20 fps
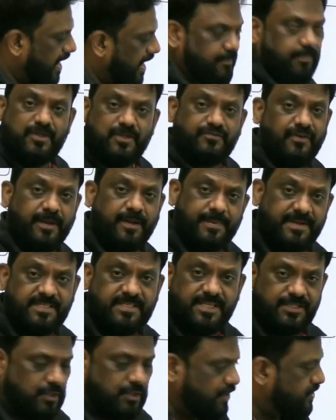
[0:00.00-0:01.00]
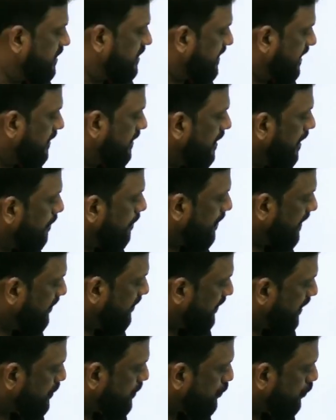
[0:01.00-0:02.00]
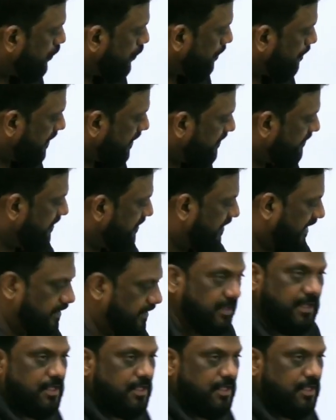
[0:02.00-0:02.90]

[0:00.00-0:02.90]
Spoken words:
atmospheric pressure is not changing. PV2, PV1.